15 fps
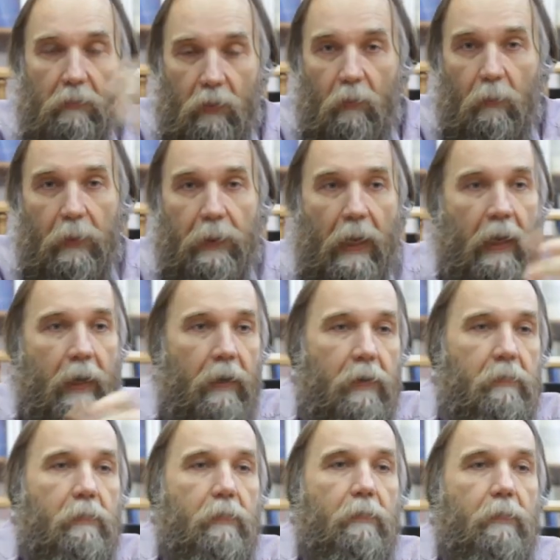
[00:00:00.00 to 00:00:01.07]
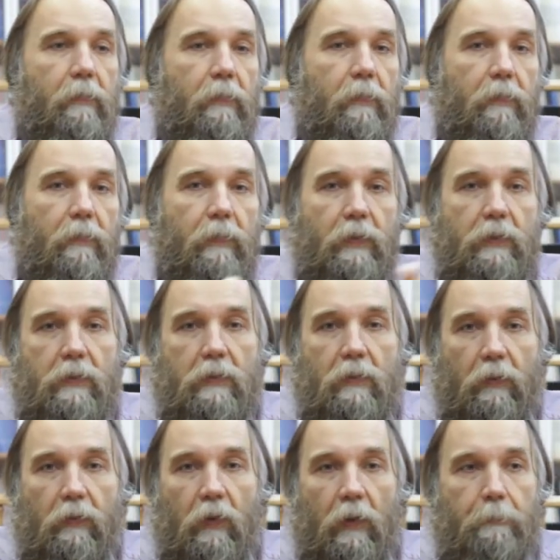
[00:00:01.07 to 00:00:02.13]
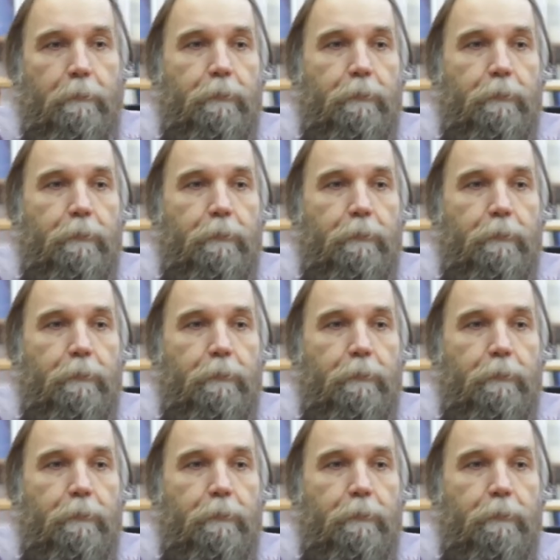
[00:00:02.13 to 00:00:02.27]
human eye is not